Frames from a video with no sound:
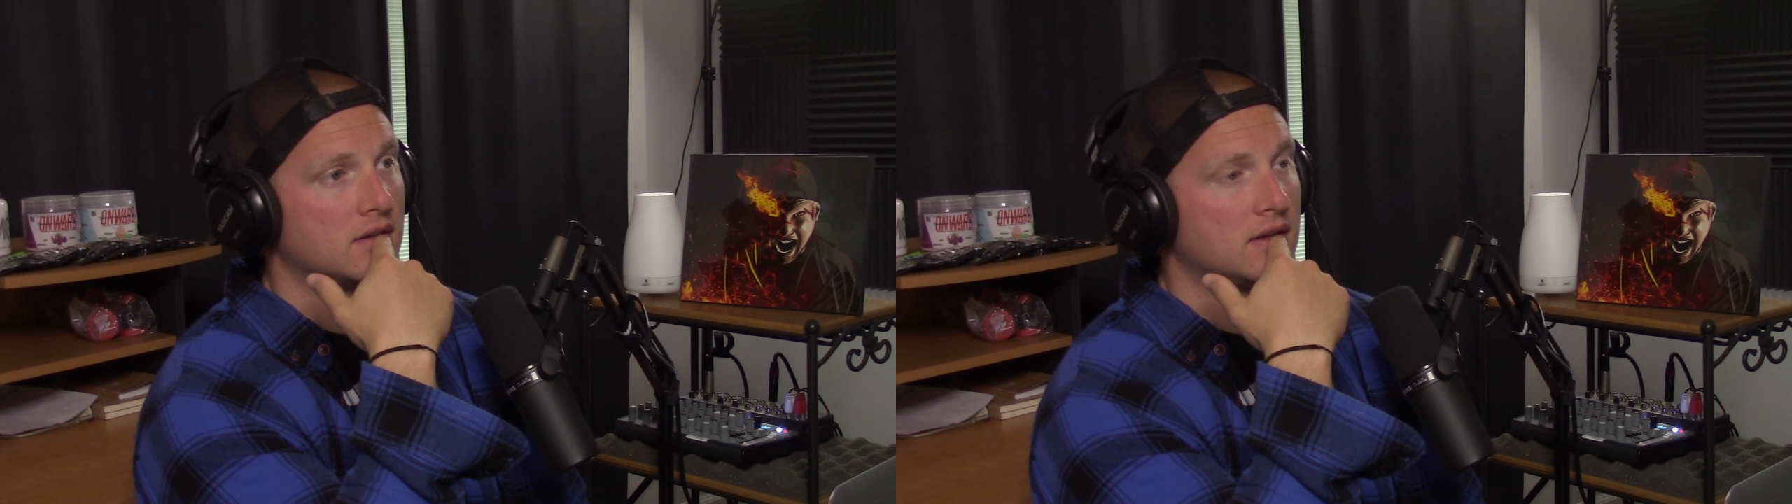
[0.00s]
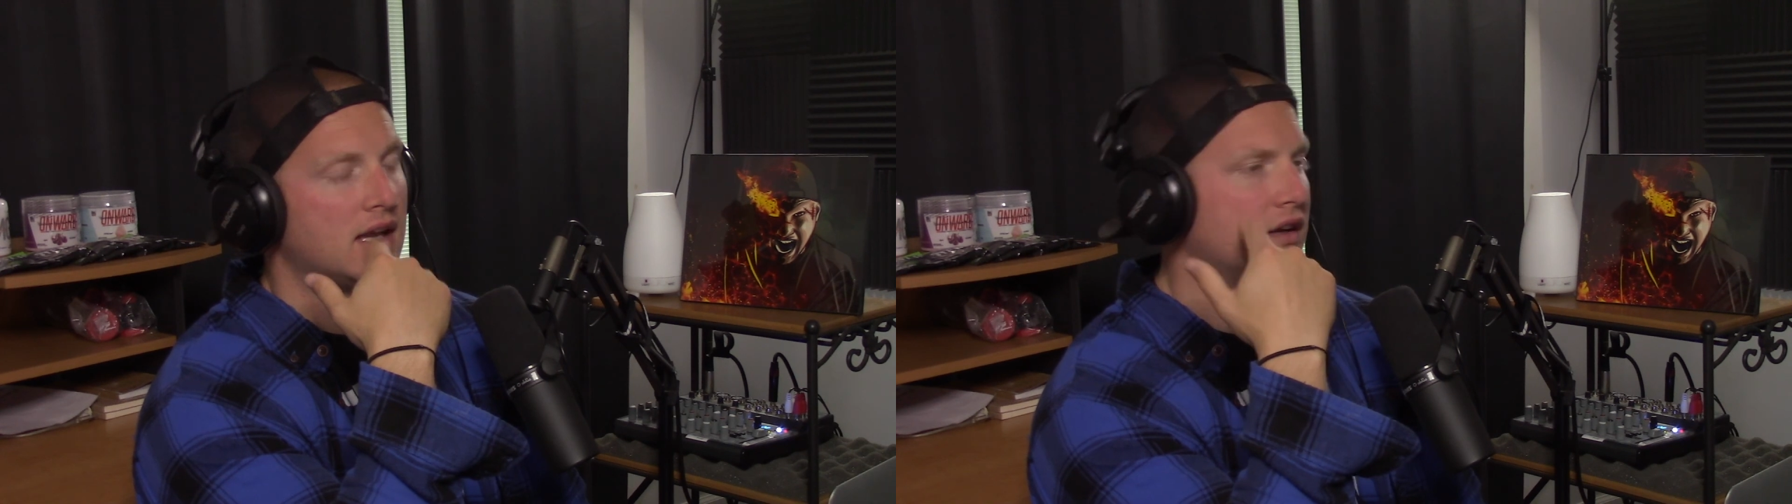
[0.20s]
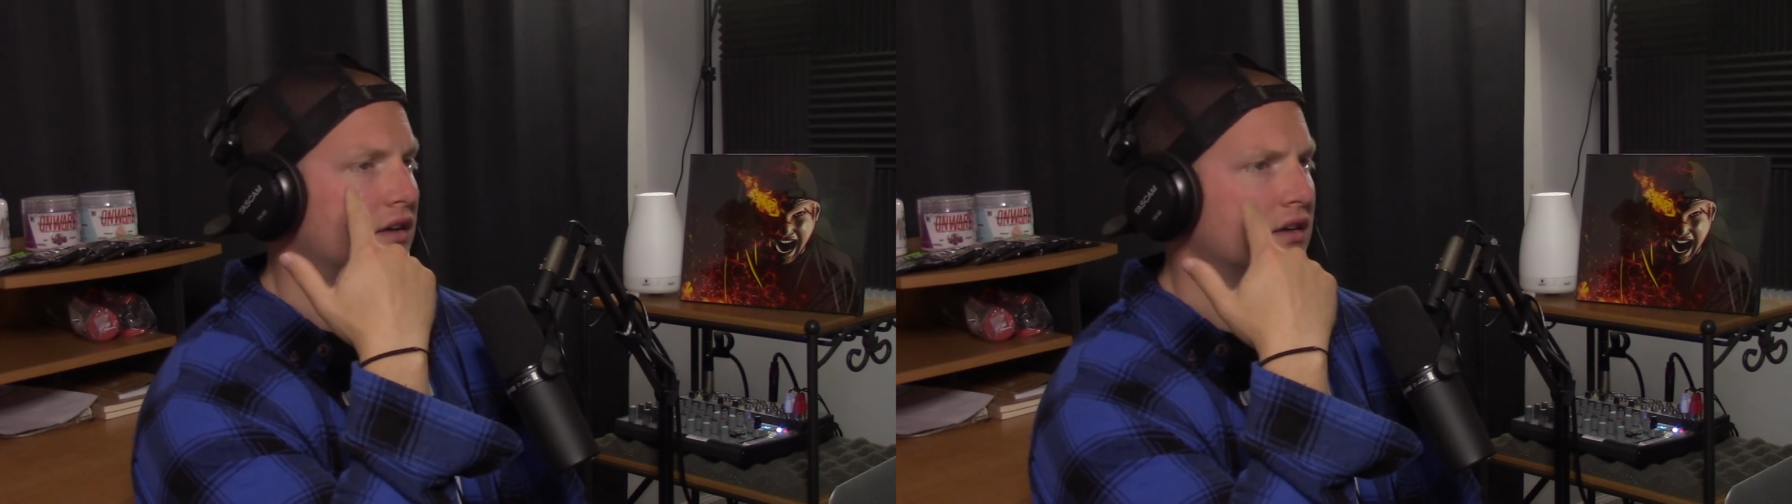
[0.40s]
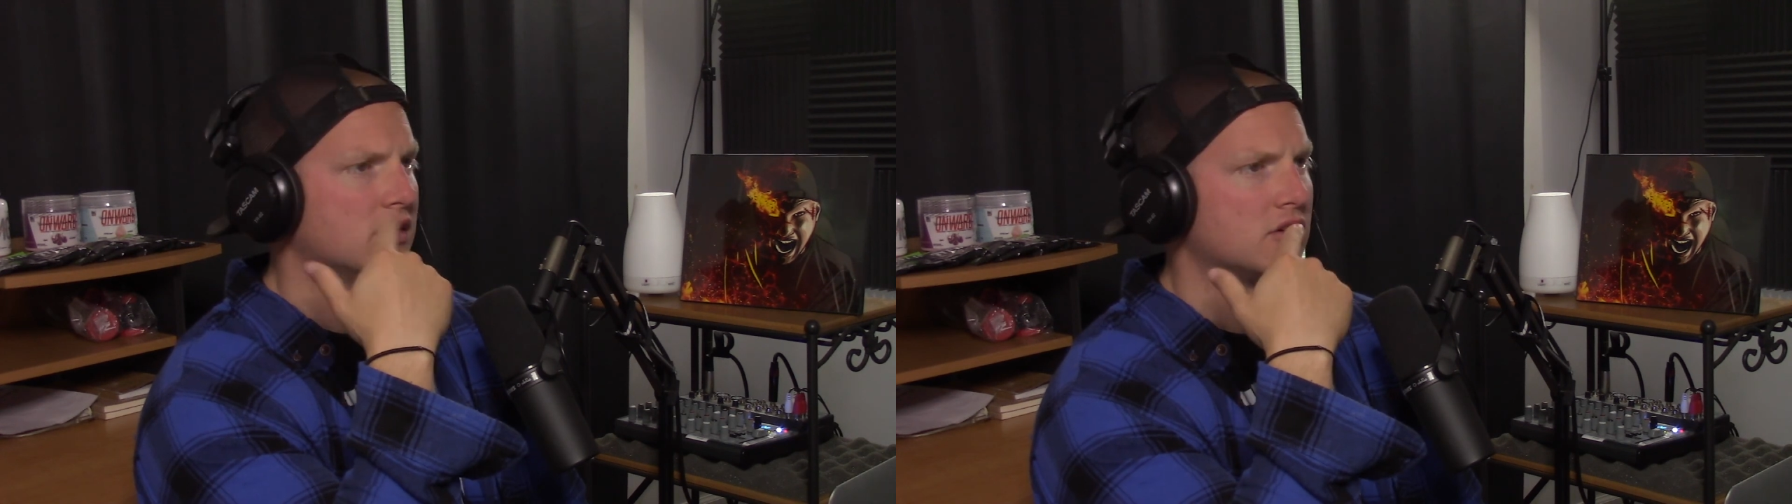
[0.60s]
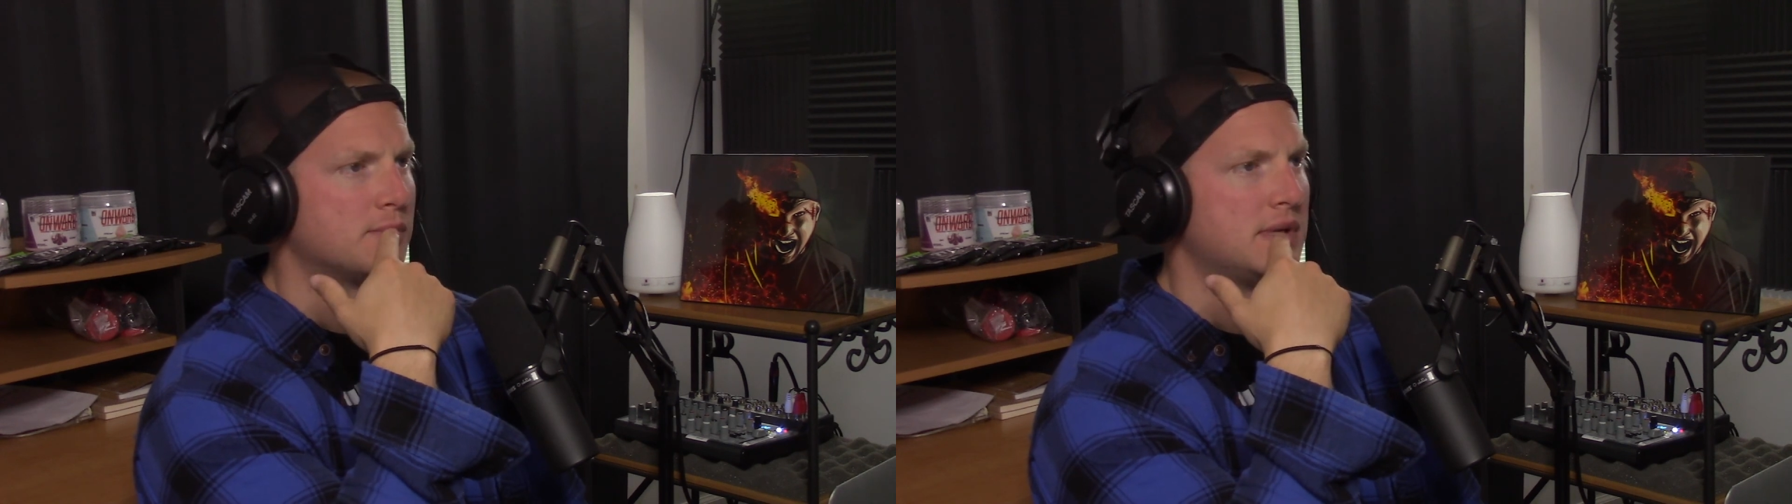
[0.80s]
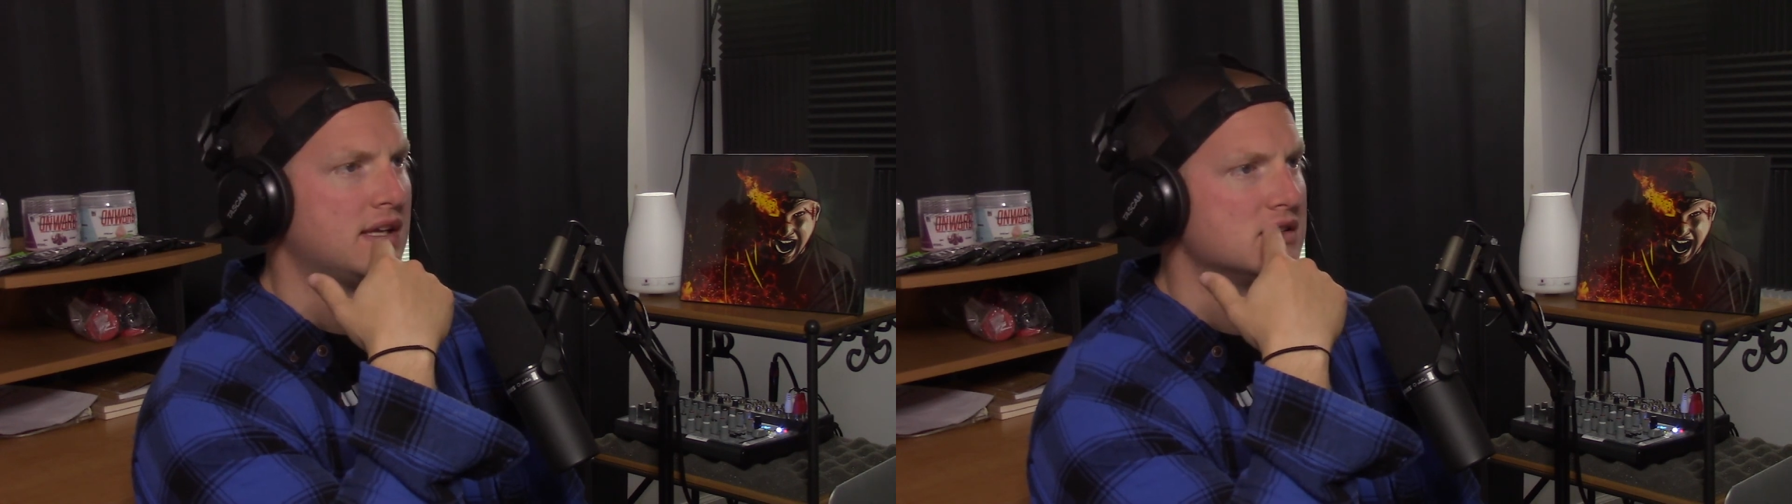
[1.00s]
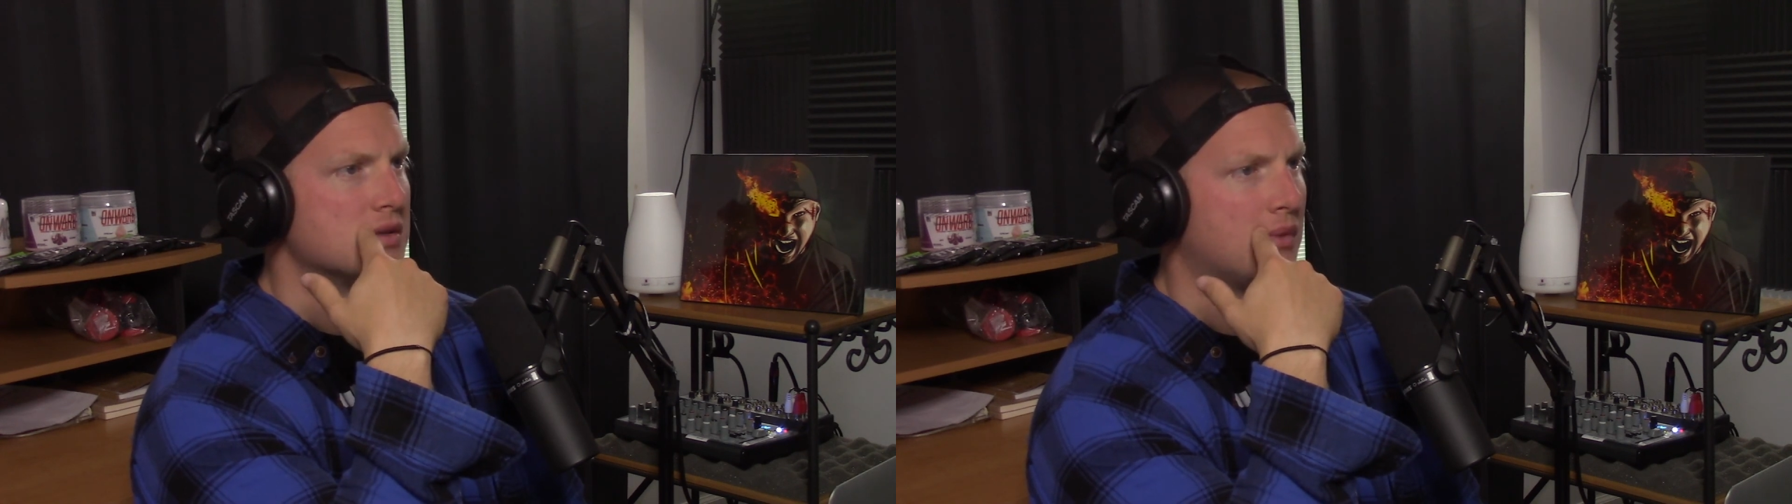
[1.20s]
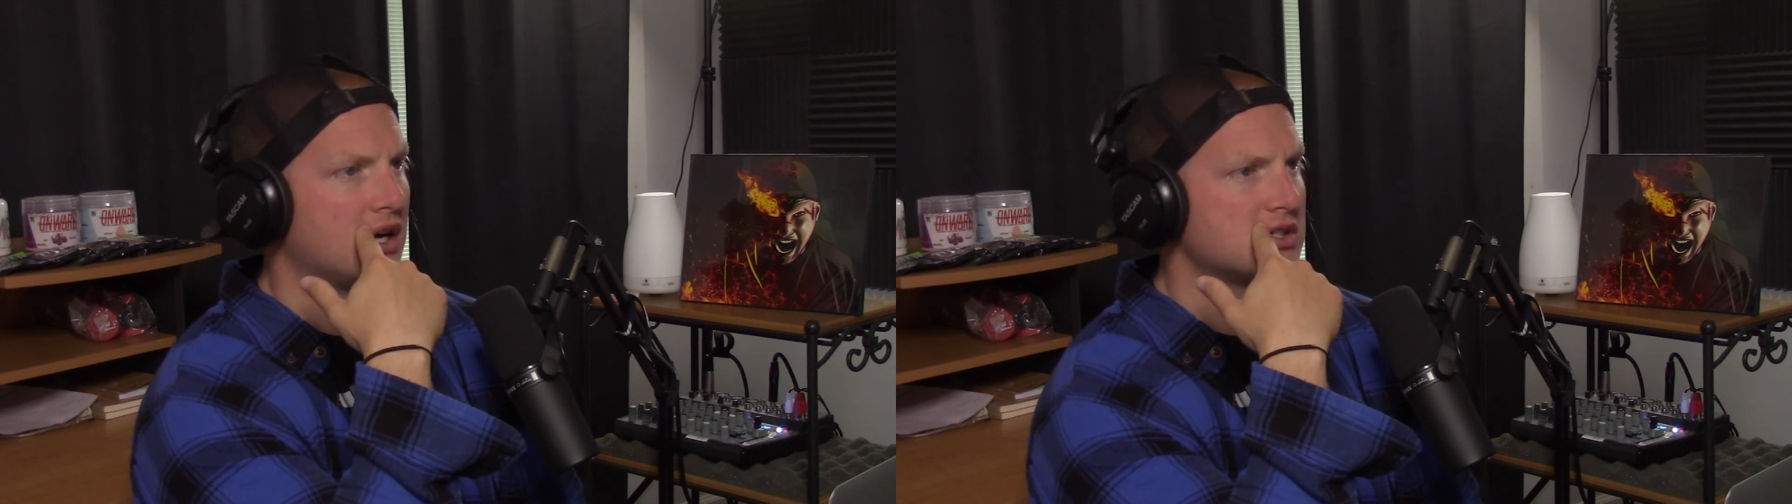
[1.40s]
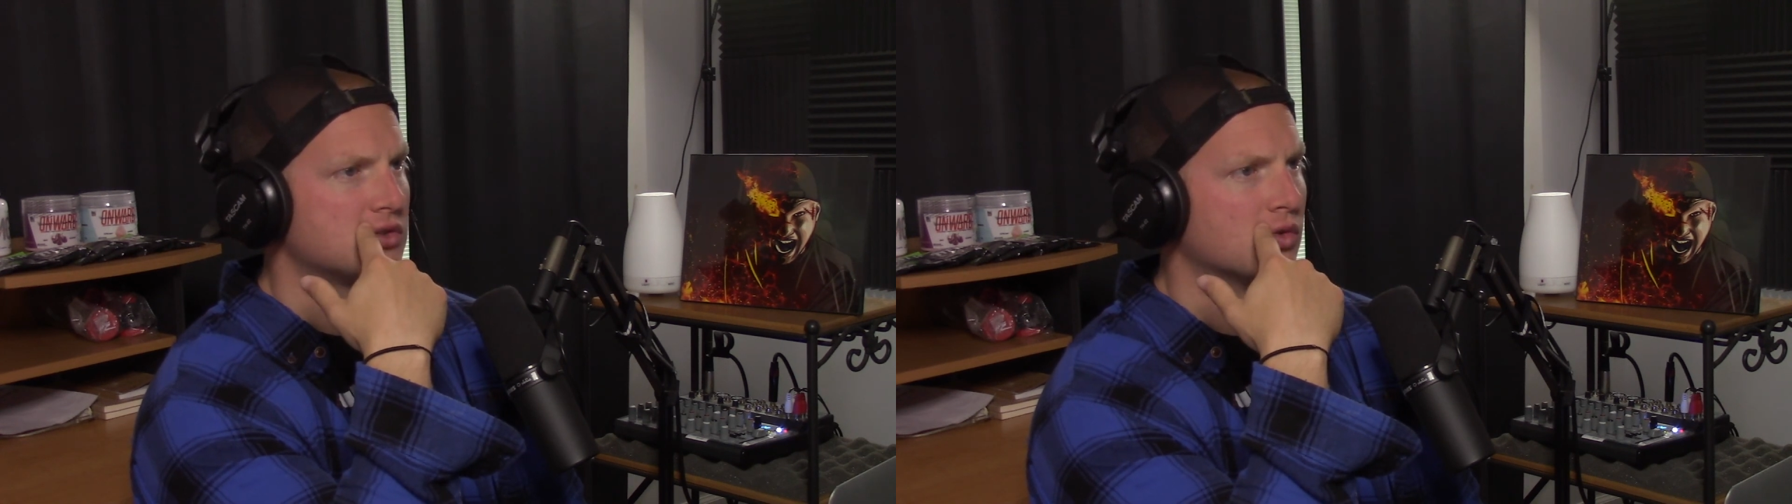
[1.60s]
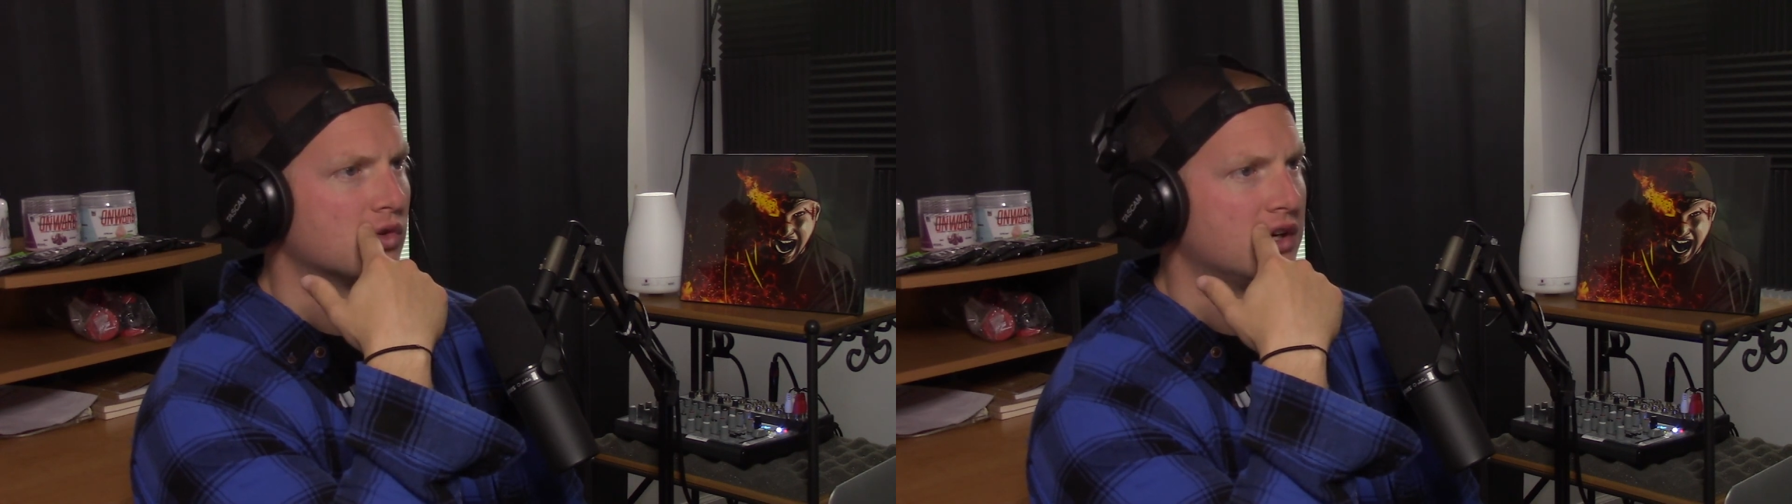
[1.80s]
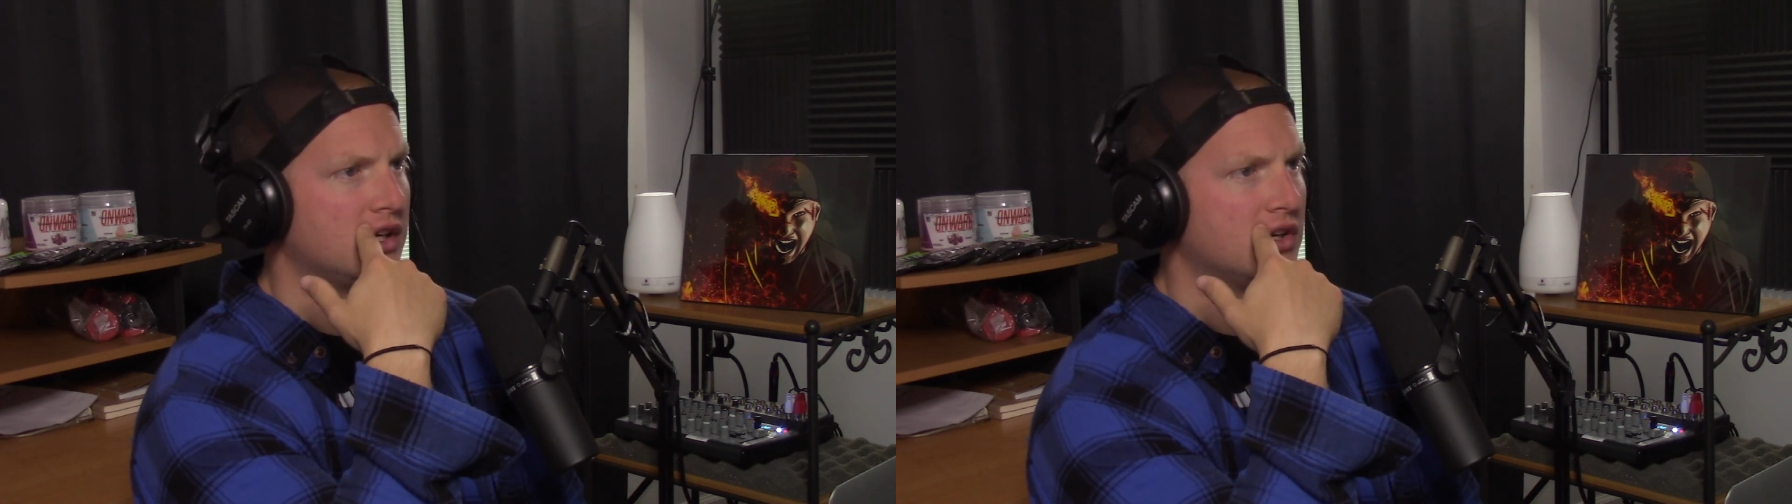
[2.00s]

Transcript: getting a little bit into my story,